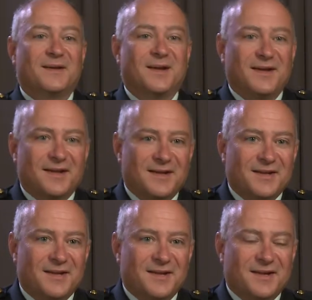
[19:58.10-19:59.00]

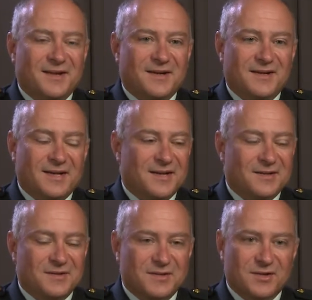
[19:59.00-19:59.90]
And
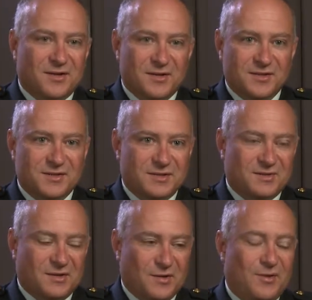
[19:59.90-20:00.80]
this
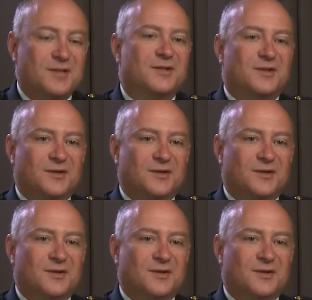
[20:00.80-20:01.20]
caused a great deal